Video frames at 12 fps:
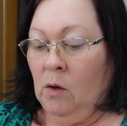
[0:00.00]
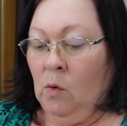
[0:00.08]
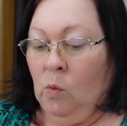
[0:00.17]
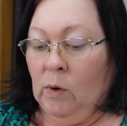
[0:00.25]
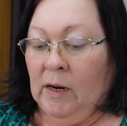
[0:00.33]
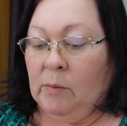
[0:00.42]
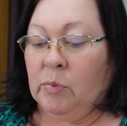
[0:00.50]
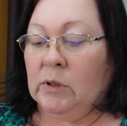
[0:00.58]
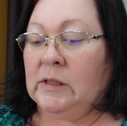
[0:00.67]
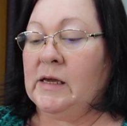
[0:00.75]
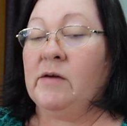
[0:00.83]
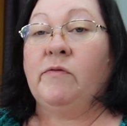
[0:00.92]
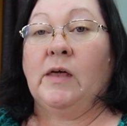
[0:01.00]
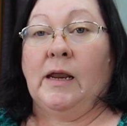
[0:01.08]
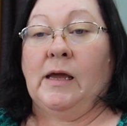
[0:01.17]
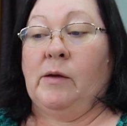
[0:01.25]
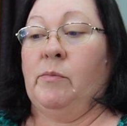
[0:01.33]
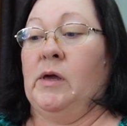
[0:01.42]
what I believe that I
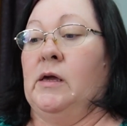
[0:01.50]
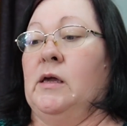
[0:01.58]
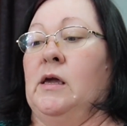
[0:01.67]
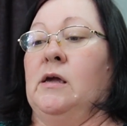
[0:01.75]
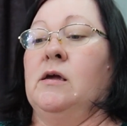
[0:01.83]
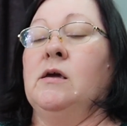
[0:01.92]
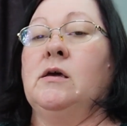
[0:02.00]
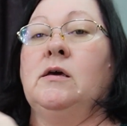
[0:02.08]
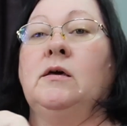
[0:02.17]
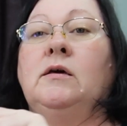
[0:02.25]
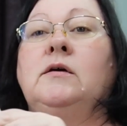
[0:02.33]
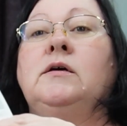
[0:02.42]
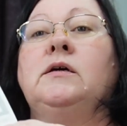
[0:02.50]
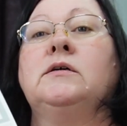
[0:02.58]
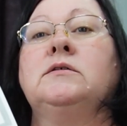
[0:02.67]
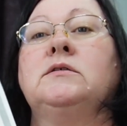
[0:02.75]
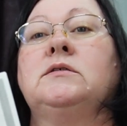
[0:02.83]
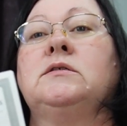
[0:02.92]
am making
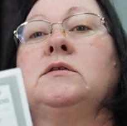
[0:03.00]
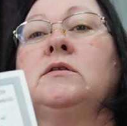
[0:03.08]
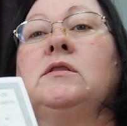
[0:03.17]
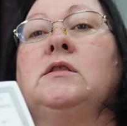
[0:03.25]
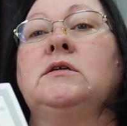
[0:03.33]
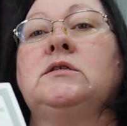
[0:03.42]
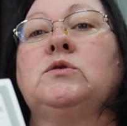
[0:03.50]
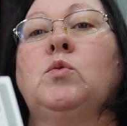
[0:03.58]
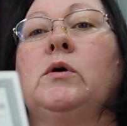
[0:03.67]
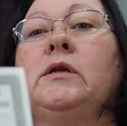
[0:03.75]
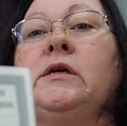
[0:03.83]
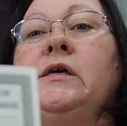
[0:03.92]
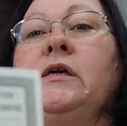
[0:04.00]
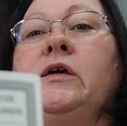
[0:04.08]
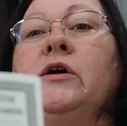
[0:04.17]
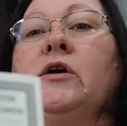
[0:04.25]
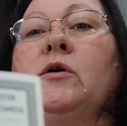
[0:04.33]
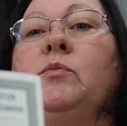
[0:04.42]
is this one
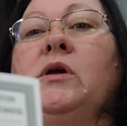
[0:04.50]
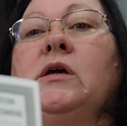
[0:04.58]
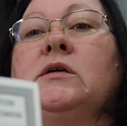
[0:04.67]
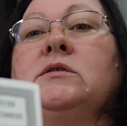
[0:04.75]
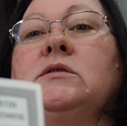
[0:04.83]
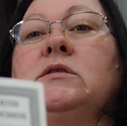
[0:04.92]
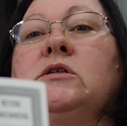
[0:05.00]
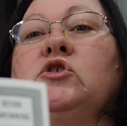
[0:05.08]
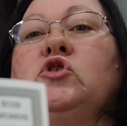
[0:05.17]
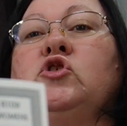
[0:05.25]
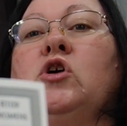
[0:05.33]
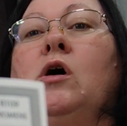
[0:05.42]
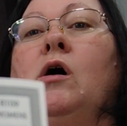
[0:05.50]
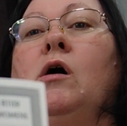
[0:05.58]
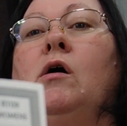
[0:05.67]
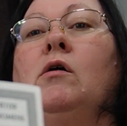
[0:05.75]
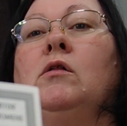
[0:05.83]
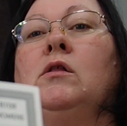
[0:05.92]
here, because the
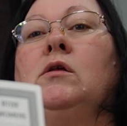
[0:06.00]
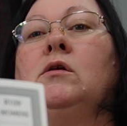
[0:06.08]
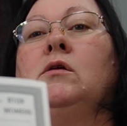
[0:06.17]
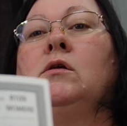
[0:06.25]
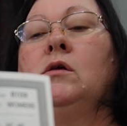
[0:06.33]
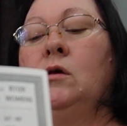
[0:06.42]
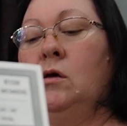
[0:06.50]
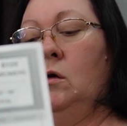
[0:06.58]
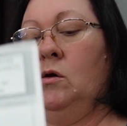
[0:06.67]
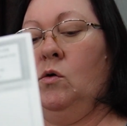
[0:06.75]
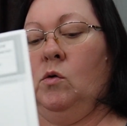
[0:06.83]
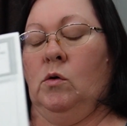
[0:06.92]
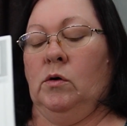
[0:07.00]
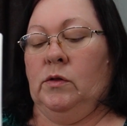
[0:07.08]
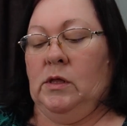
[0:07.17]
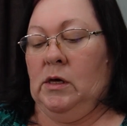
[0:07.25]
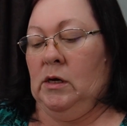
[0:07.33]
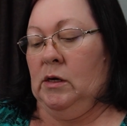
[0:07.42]
shawl, or
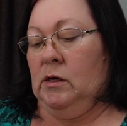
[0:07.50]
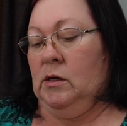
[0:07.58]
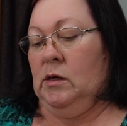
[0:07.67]
the